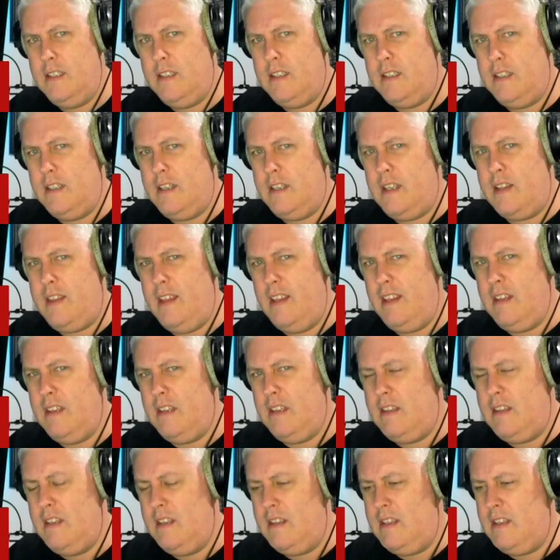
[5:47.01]
Well, I think
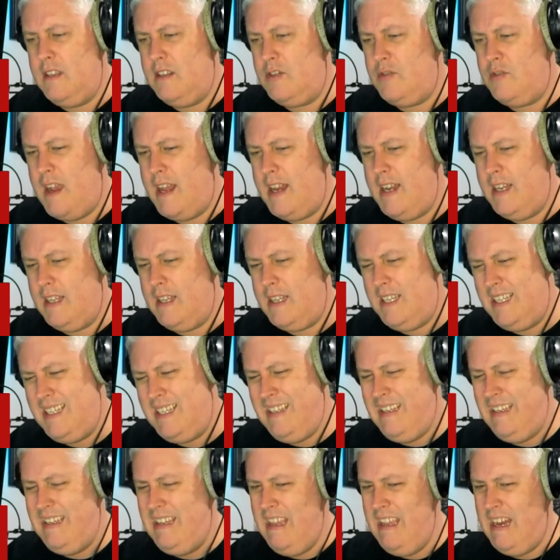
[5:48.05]
that they just tried to
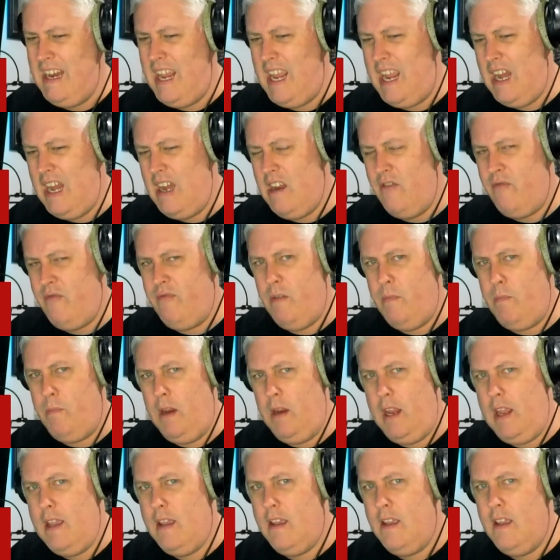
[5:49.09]
get a hint of
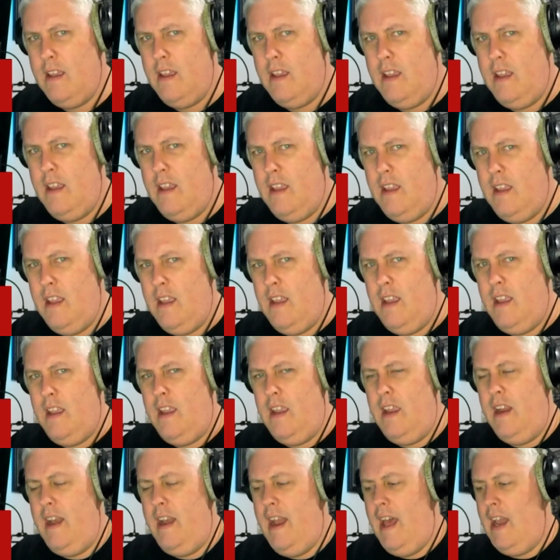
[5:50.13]
Ripley
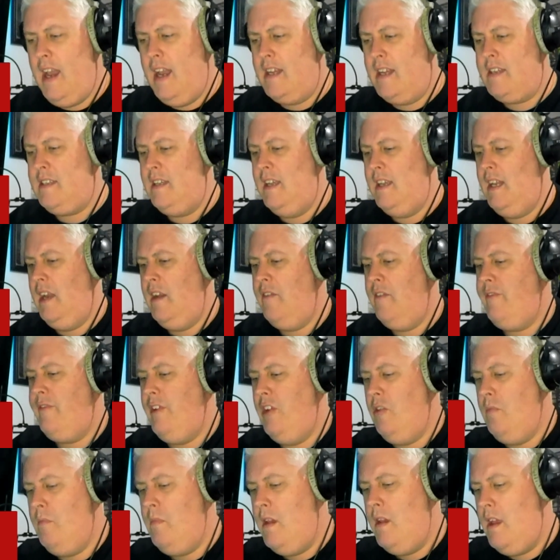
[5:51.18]
in that last Alien
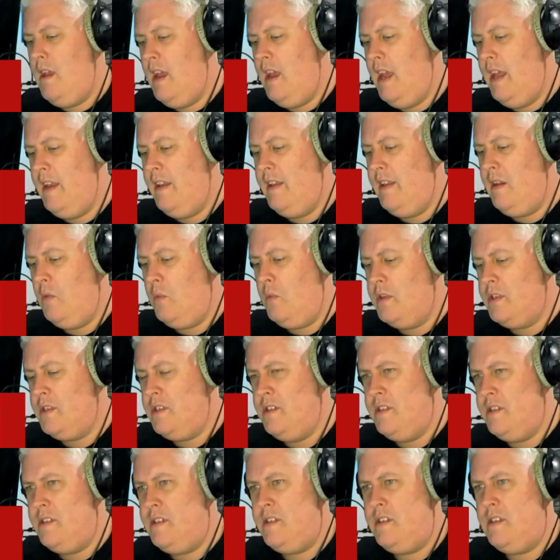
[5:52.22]
film, and it
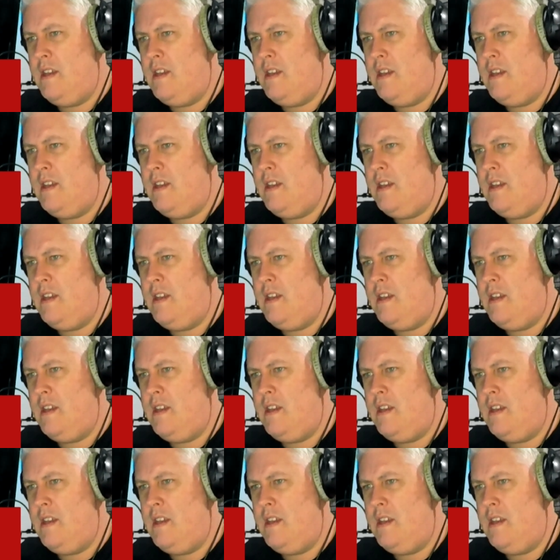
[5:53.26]
wasn't.